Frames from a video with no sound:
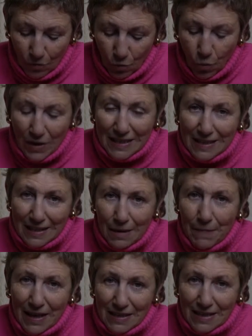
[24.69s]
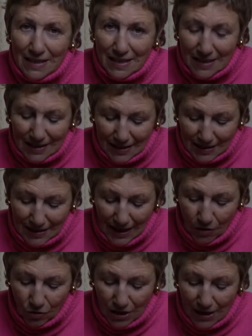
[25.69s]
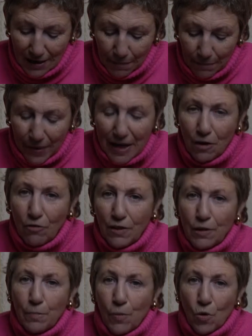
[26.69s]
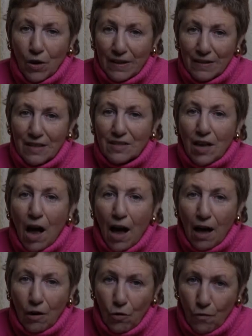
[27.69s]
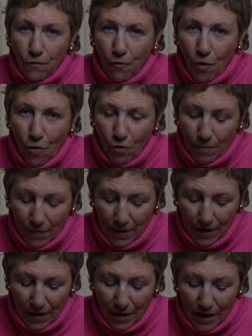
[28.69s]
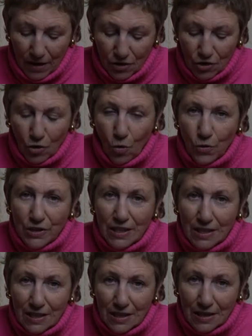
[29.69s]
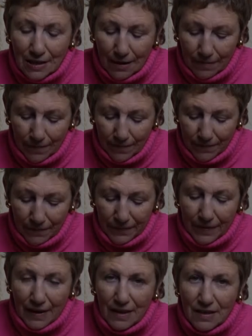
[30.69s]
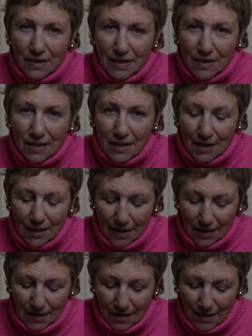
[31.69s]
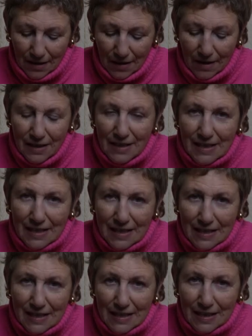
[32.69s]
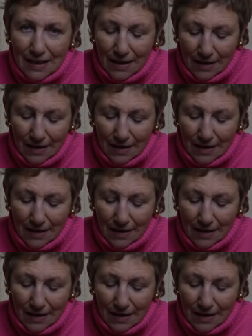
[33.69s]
When C makes a S sound, it'll appear in the book in this hollow form. So S, S, S.